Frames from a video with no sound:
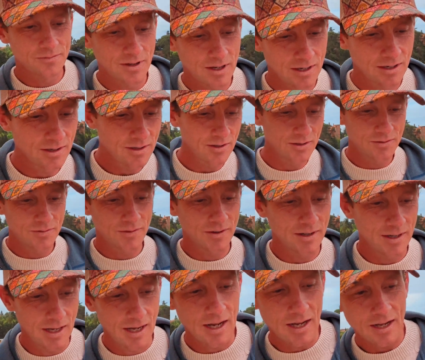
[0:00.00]
very good
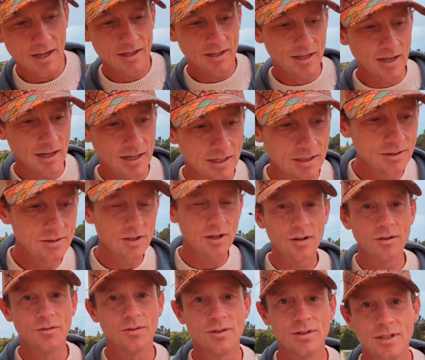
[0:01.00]
for that, getting into
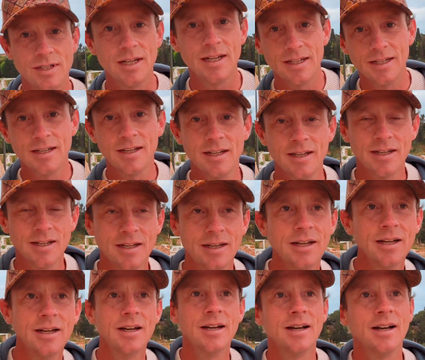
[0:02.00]
a routine.
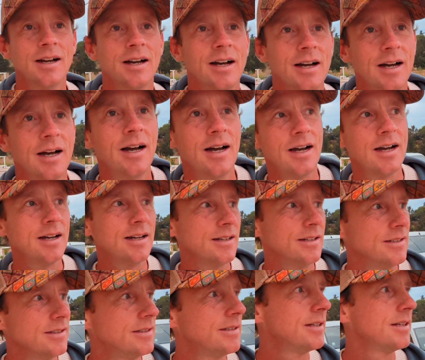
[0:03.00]

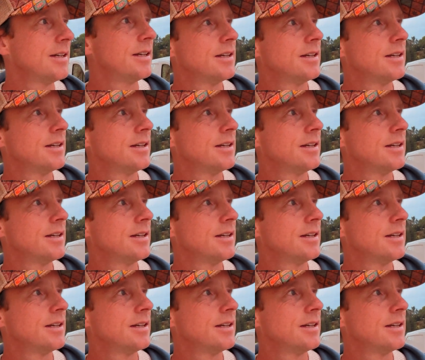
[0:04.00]
And